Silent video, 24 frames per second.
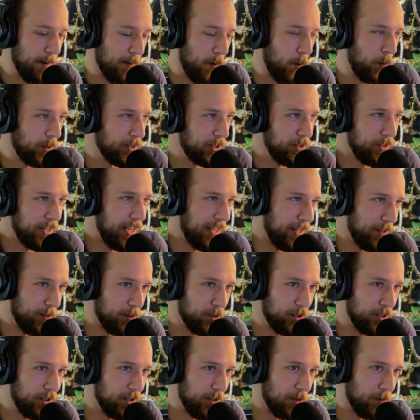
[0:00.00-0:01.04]
But once you get
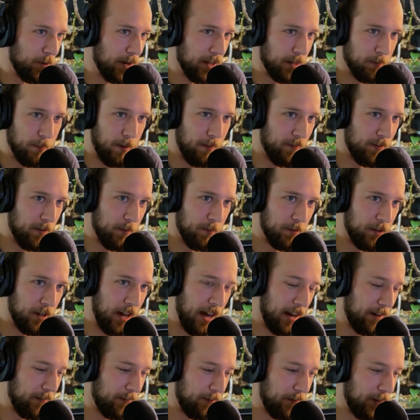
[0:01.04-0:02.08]
used to the rhythm of them, you
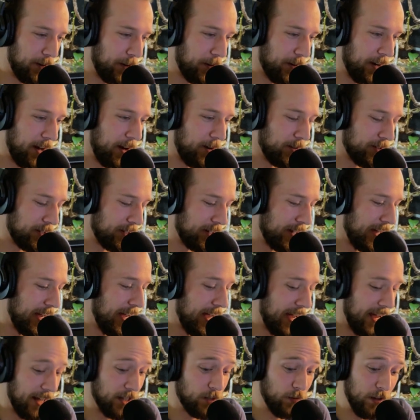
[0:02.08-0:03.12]
kind of figure it out. And
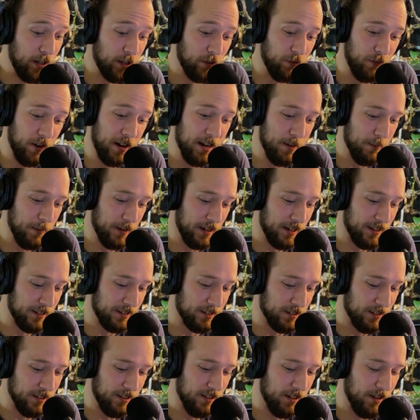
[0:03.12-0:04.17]
it's funny
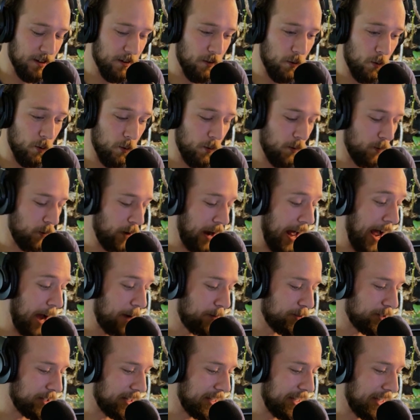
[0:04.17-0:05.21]
because when
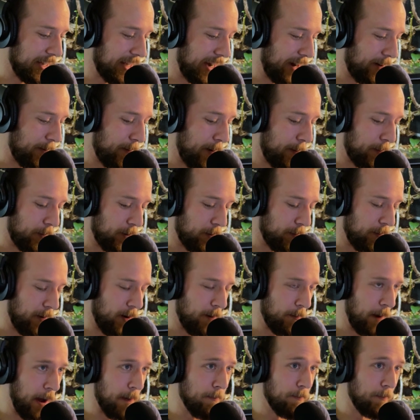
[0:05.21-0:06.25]
I was a kid, I remember
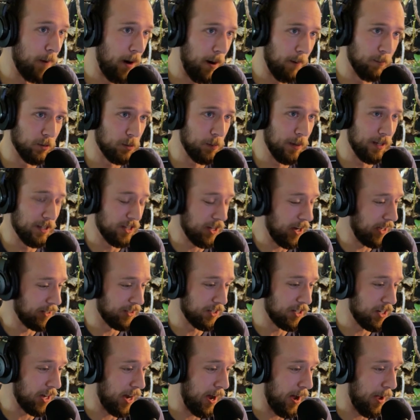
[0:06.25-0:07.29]
my mom spent
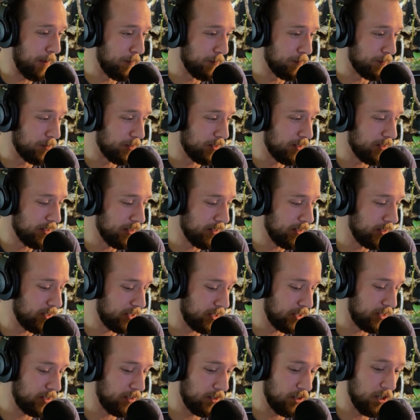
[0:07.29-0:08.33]
tons of time
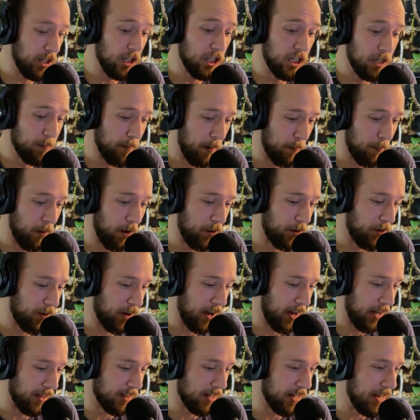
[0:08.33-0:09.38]
teaching my brother
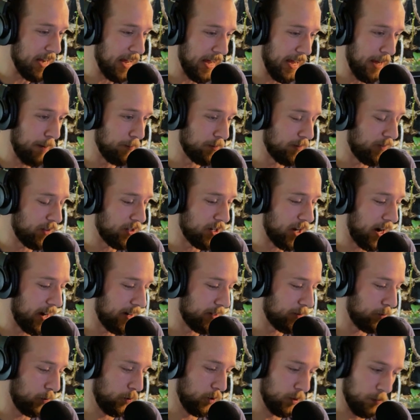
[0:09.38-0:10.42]
and I the names of the
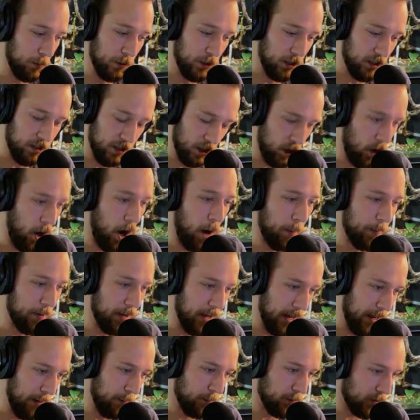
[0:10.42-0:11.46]
dinosaurs, but just the
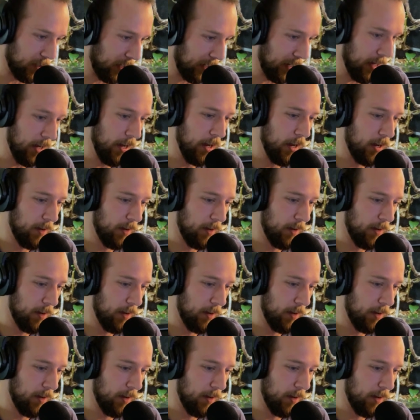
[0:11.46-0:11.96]
common names, like